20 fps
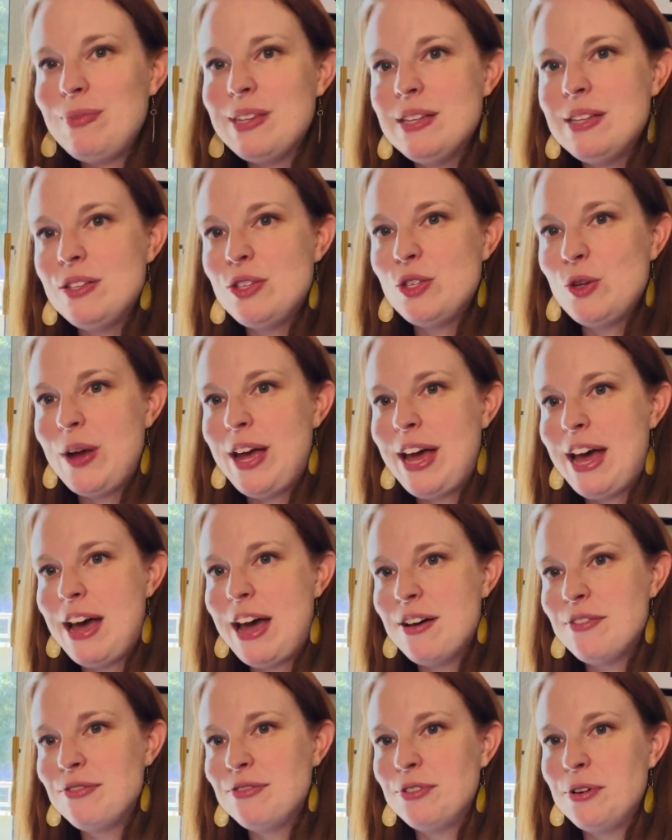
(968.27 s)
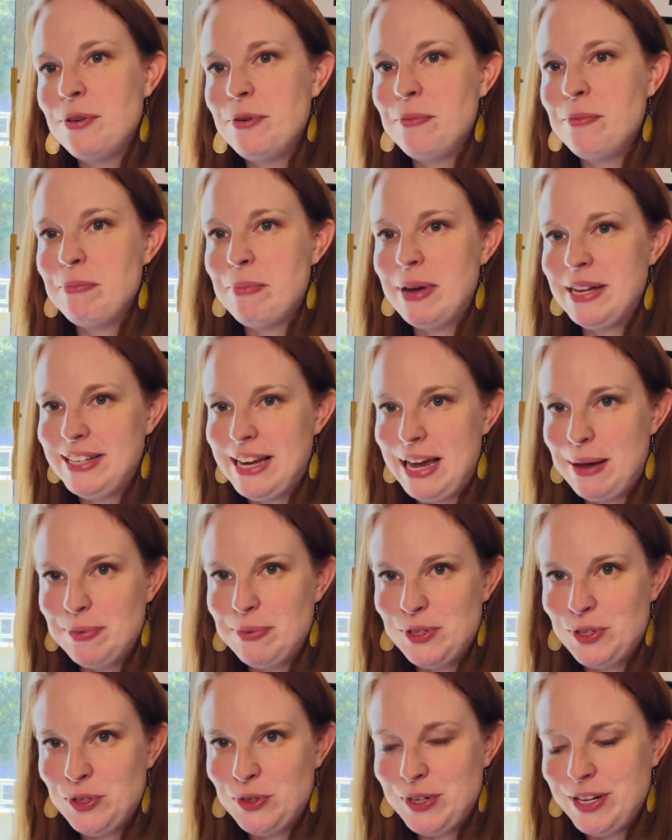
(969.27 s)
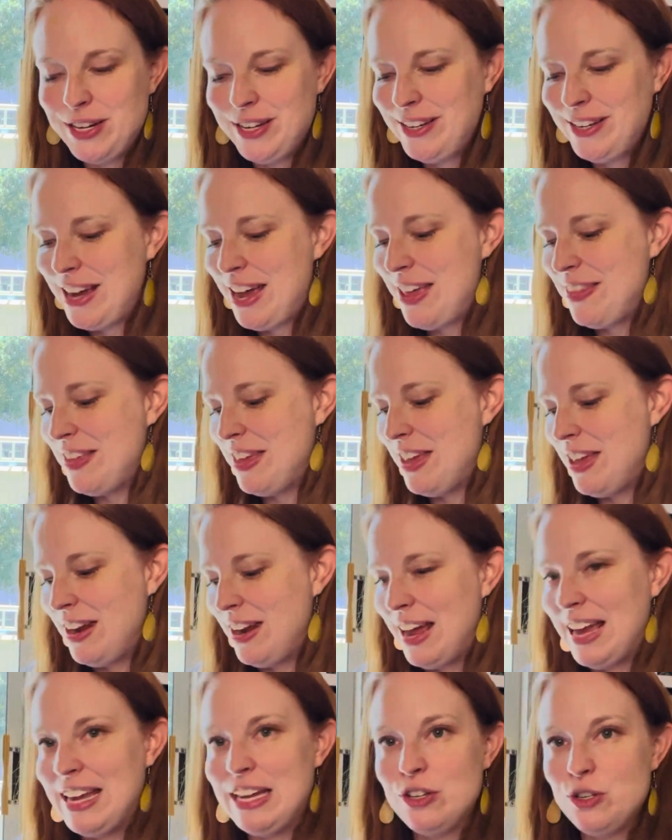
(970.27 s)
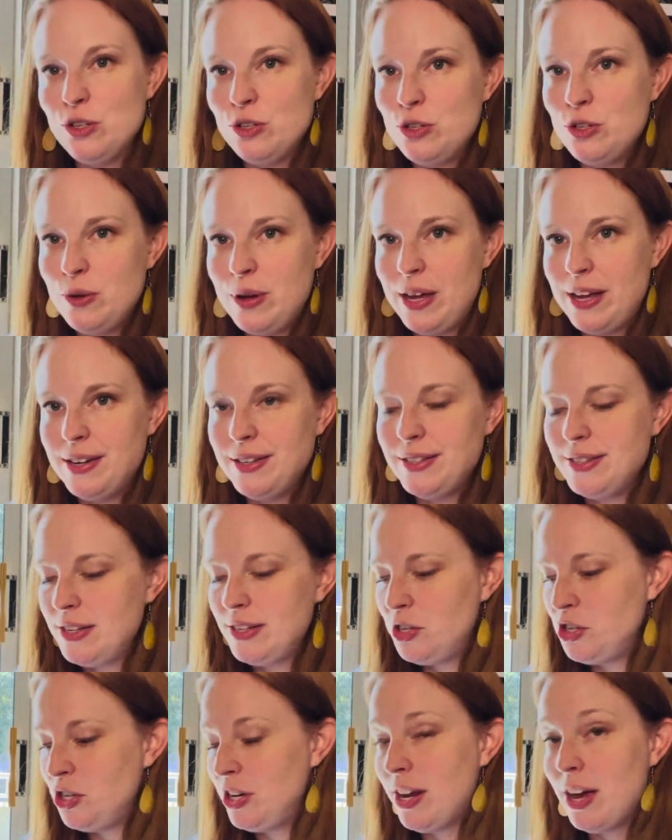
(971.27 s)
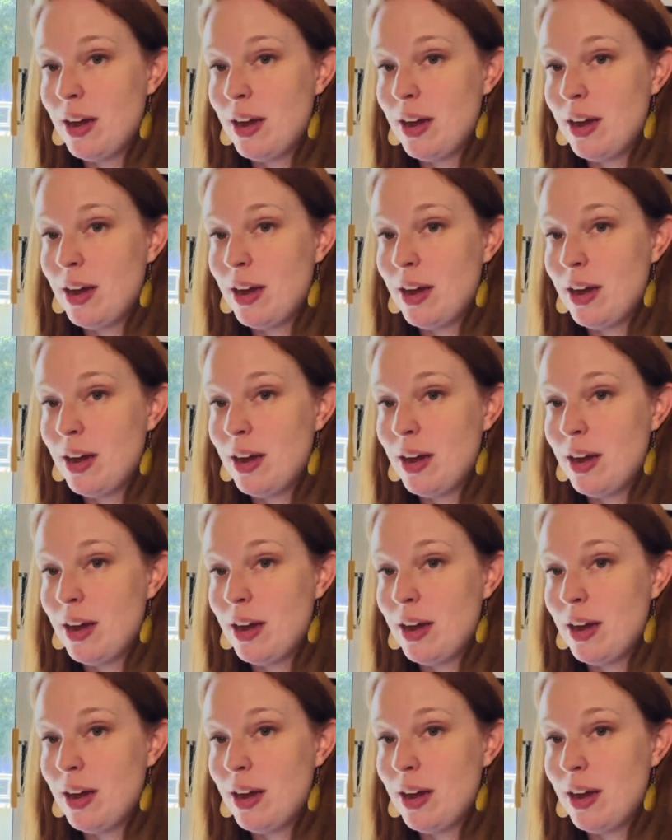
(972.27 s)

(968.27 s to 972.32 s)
So I have my tapestry, and then I can do two-handed stitching.